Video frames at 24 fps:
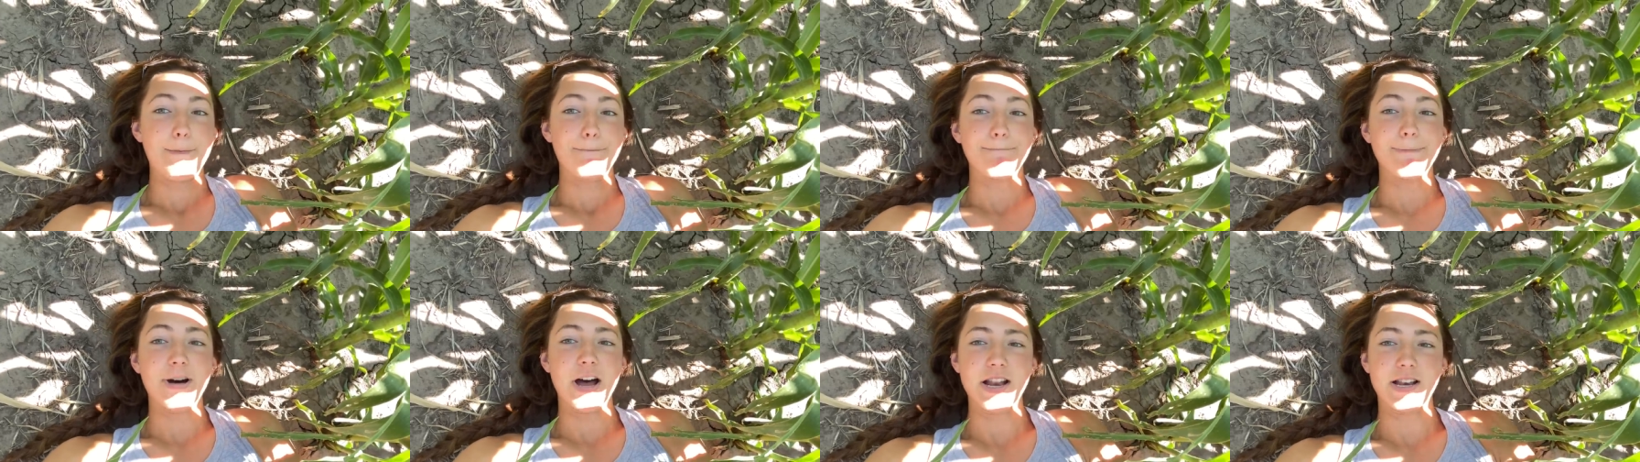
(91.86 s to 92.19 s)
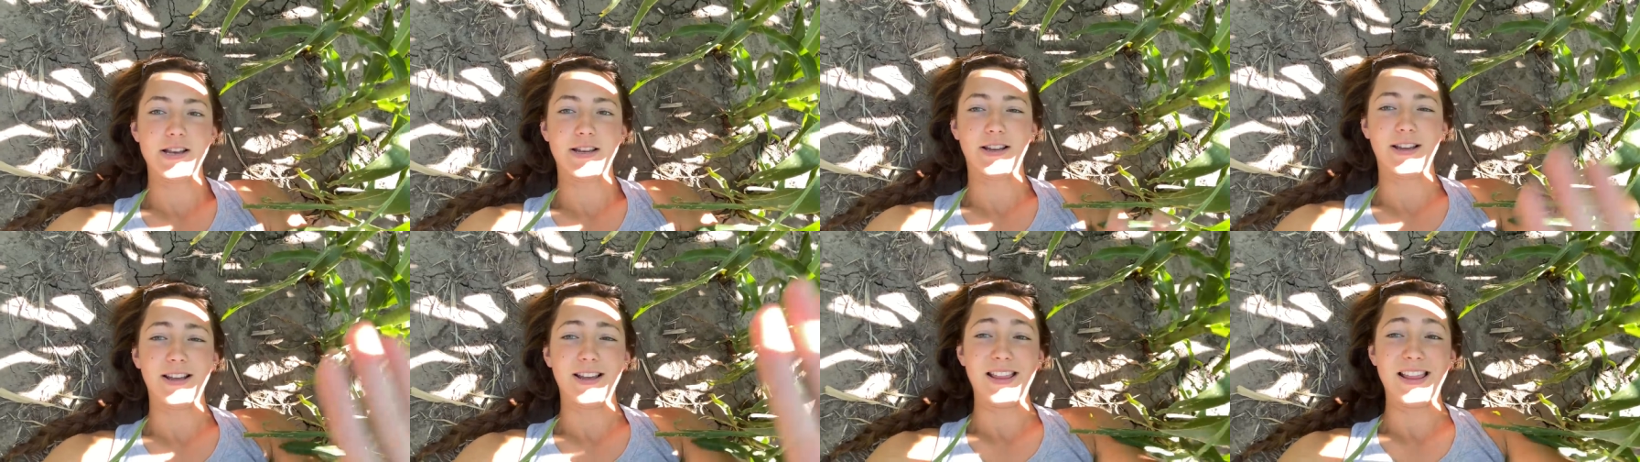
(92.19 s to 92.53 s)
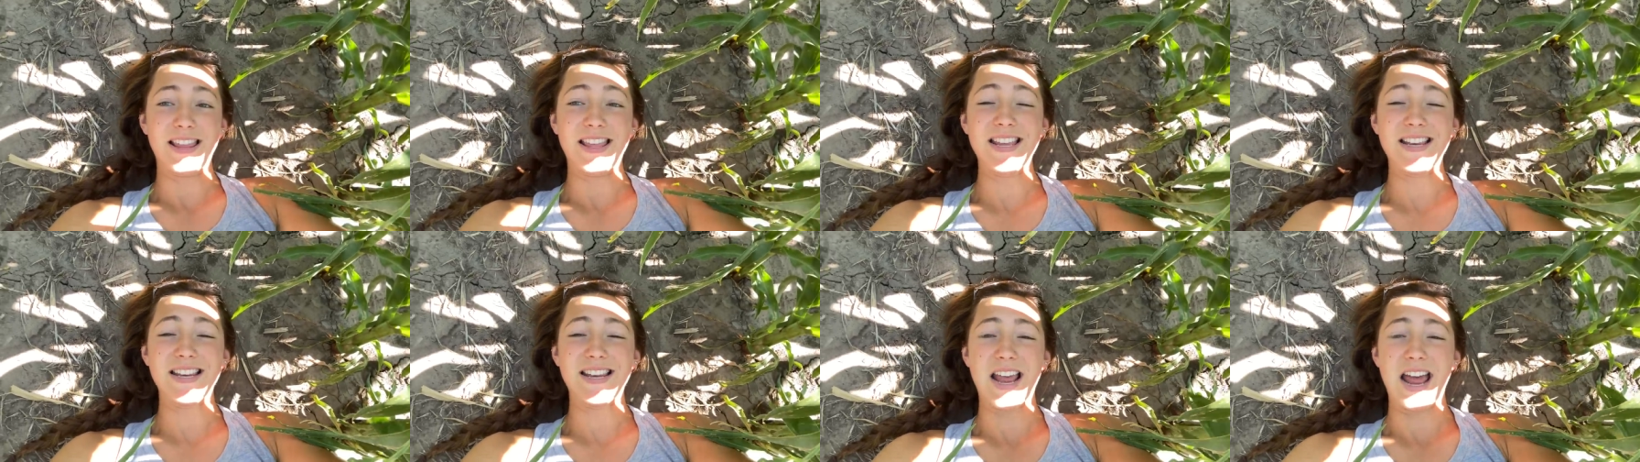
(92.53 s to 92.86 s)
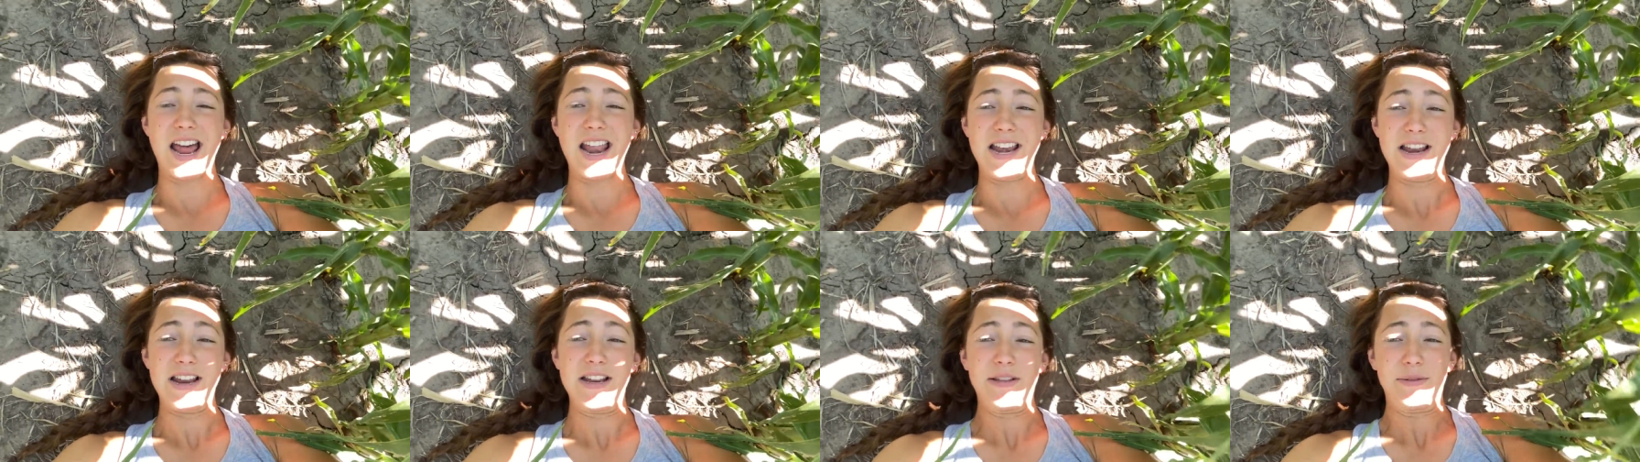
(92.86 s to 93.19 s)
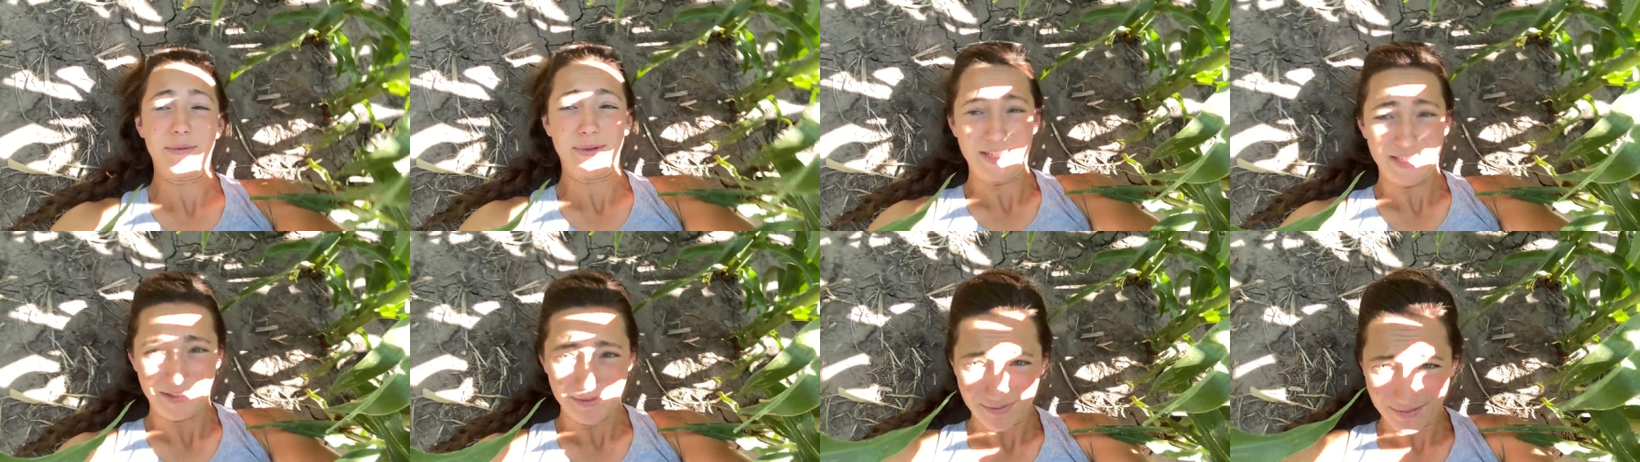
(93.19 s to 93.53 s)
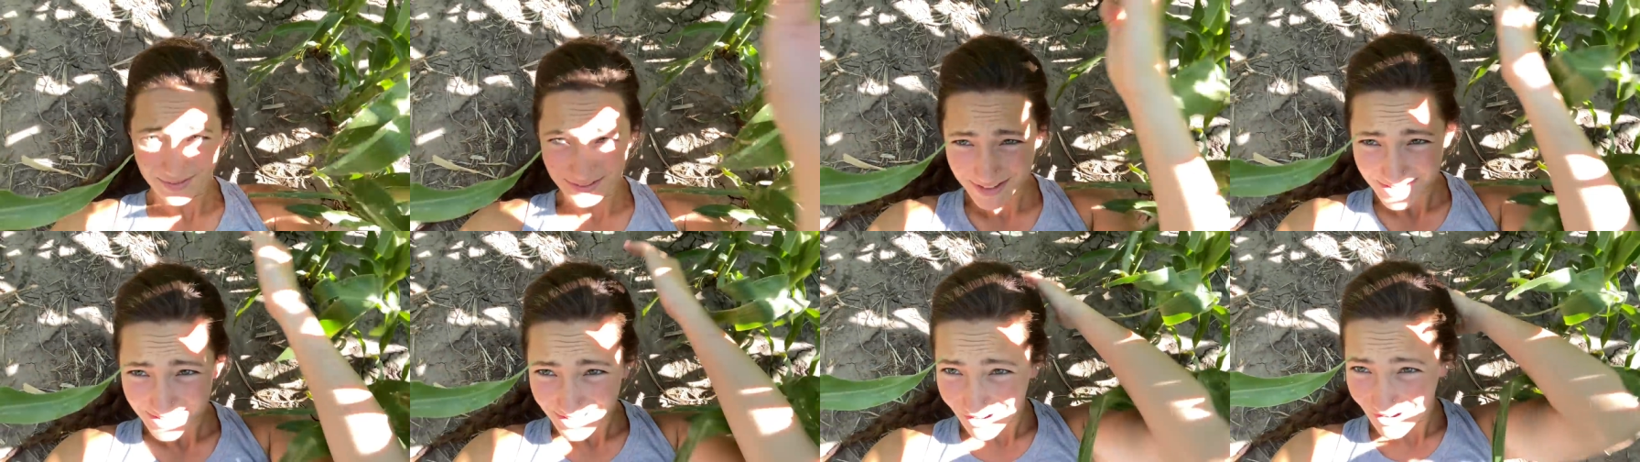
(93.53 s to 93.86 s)
But I think dad needs me.
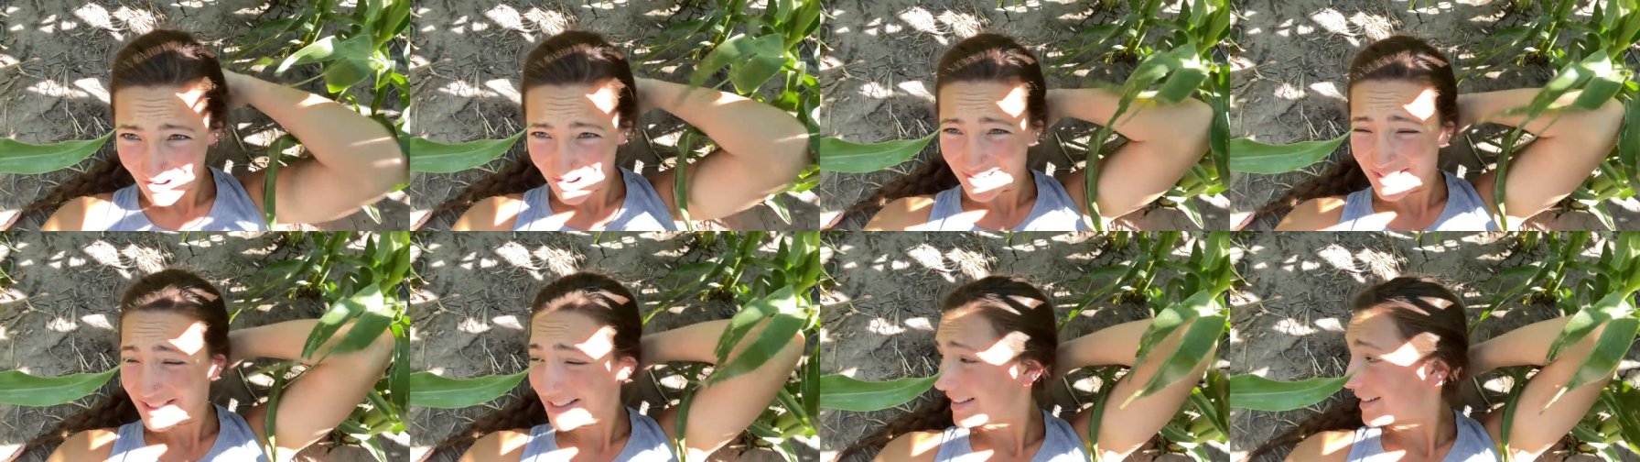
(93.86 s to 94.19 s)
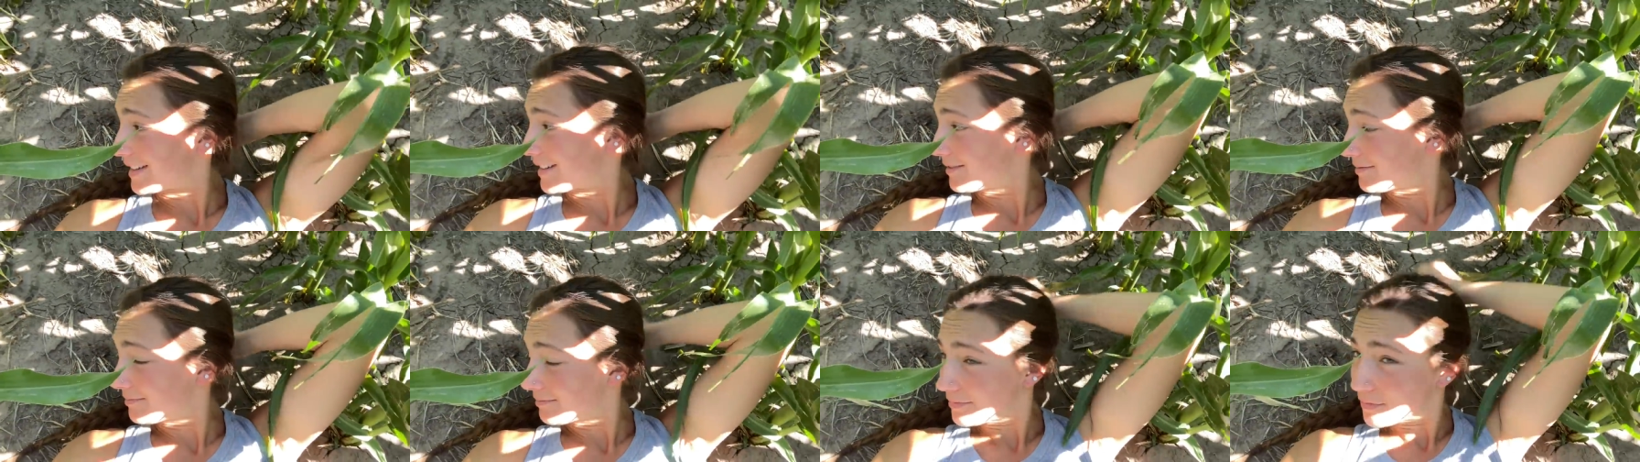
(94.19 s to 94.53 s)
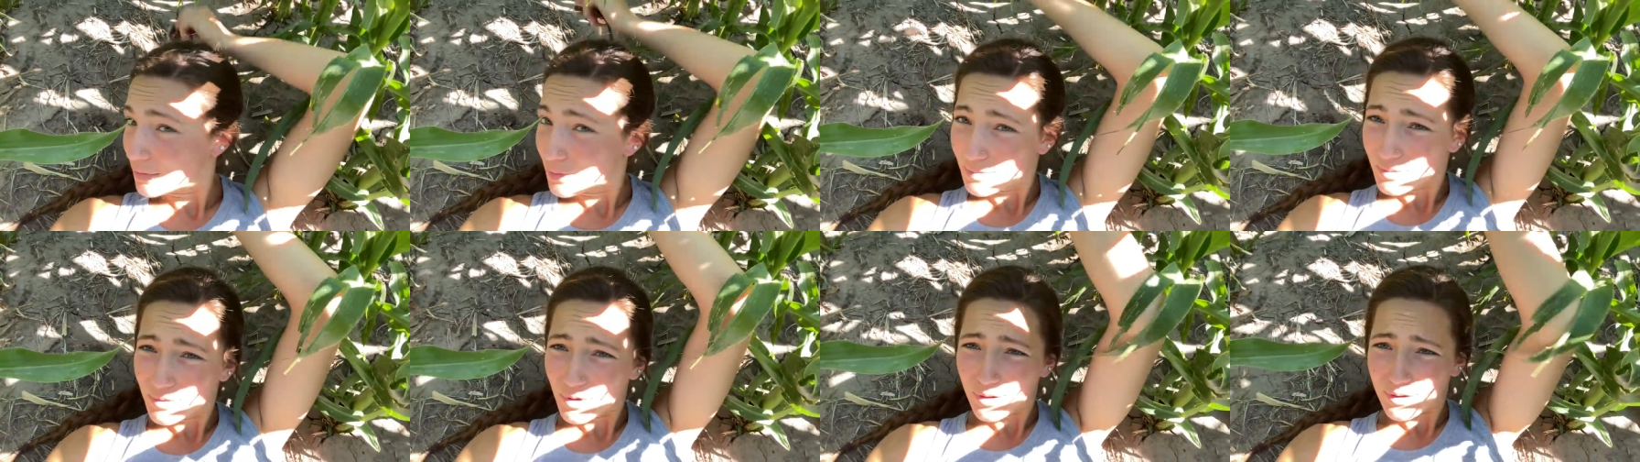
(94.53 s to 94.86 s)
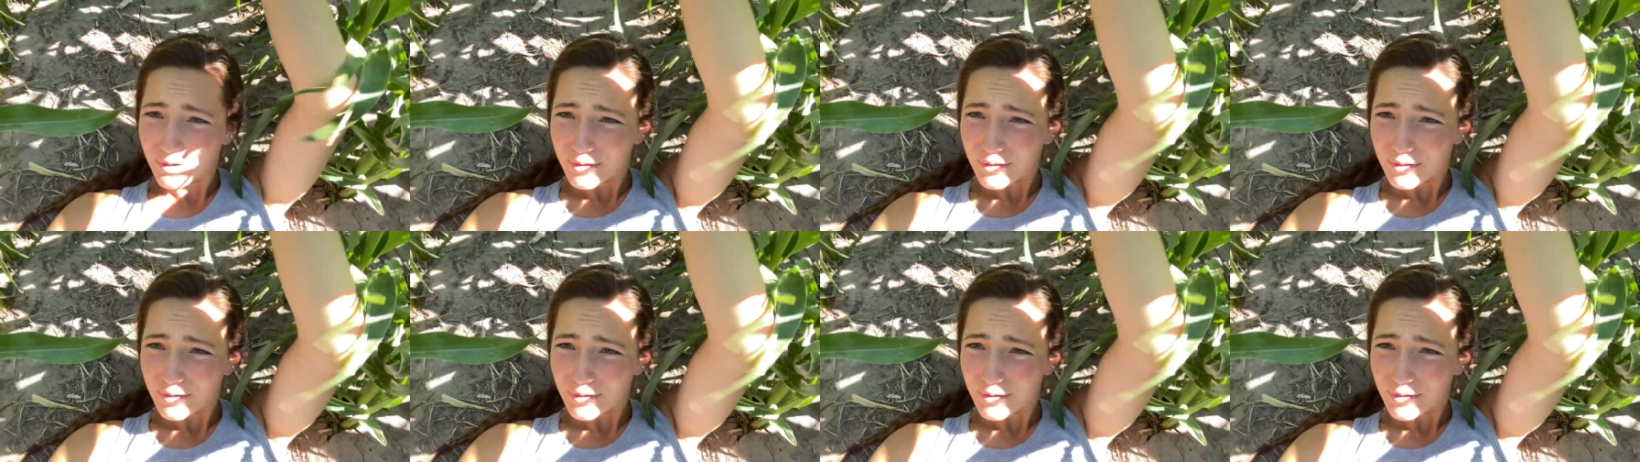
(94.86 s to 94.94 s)
Honestly, don't